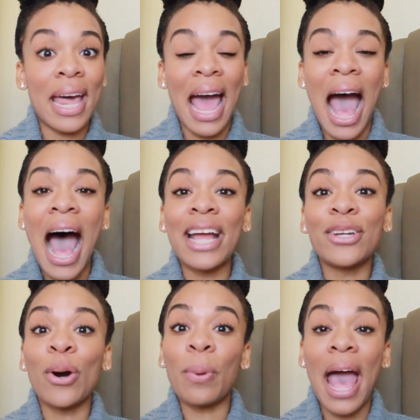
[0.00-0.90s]
that I
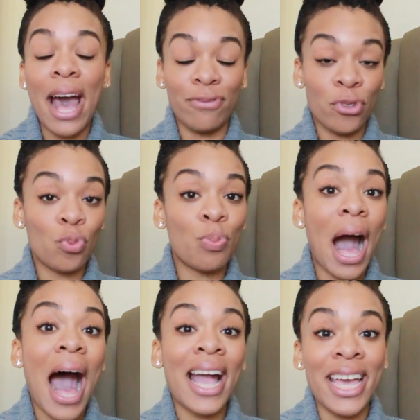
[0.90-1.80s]
don't have to
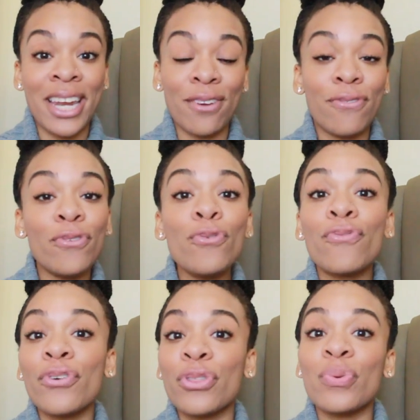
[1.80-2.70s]
buy any food
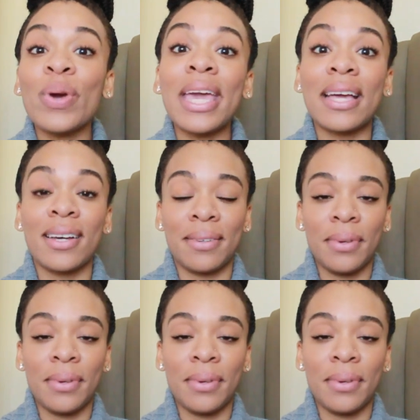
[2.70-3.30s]
for the week.